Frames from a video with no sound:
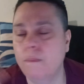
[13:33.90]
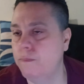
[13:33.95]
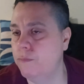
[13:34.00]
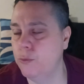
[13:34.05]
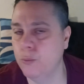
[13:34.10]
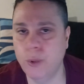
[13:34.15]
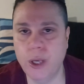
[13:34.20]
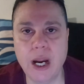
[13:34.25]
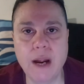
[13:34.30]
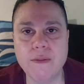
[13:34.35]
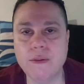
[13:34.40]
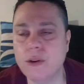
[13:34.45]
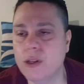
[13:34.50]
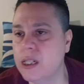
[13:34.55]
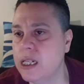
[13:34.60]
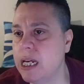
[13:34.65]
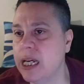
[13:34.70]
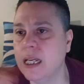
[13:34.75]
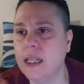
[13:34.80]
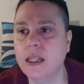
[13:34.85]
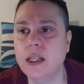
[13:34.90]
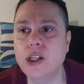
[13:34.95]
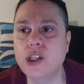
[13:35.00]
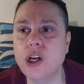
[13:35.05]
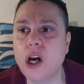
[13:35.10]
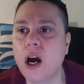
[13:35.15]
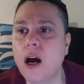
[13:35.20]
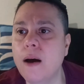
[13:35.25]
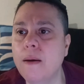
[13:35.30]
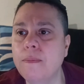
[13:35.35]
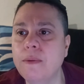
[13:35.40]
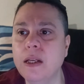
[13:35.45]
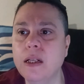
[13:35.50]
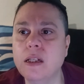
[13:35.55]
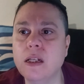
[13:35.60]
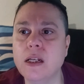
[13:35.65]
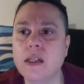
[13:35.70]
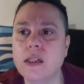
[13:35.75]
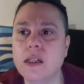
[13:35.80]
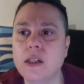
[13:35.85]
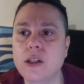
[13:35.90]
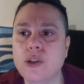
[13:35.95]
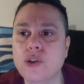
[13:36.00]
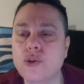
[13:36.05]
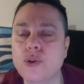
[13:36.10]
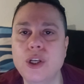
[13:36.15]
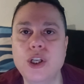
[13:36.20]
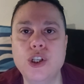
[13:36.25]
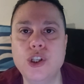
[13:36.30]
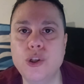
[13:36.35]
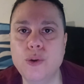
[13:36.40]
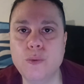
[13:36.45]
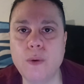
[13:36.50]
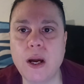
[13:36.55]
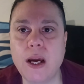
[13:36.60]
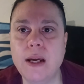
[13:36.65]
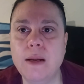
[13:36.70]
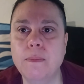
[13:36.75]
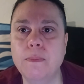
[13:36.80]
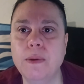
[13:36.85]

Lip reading: Whatever, staying in the job that doesn't treat you right